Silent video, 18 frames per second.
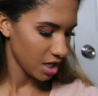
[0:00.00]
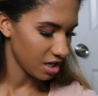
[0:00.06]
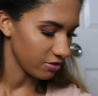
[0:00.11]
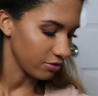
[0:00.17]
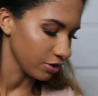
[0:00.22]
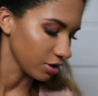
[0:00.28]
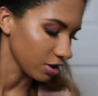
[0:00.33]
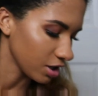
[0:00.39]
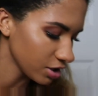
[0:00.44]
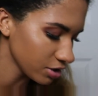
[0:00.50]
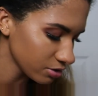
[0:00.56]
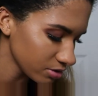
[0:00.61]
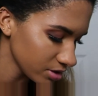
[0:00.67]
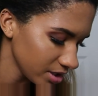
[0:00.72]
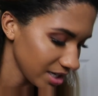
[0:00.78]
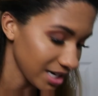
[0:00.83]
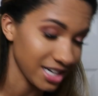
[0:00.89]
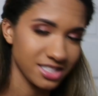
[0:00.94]
if you're
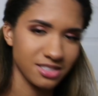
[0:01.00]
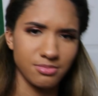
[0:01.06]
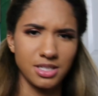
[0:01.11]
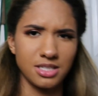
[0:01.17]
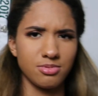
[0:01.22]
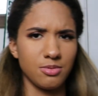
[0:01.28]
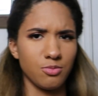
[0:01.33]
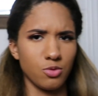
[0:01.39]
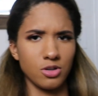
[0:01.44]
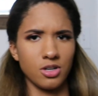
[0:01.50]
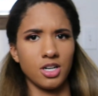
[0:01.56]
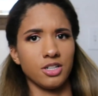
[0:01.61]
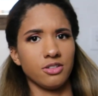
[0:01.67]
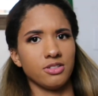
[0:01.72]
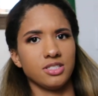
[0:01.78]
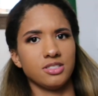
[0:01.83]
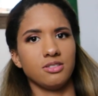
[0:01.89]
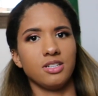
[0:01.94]
hungry, it actually makes me more
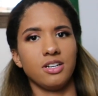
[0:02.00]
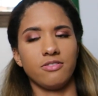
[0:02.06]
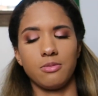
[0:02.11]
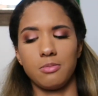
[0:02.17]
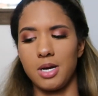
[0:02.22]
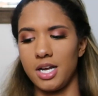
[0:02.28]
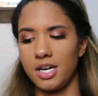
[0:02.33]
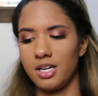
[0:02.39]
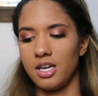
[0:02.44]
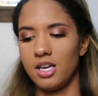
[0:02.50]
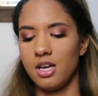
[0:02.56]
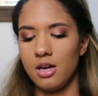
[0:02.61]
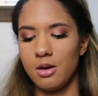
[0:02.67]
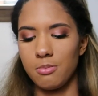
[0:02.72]
hungry, so never mind.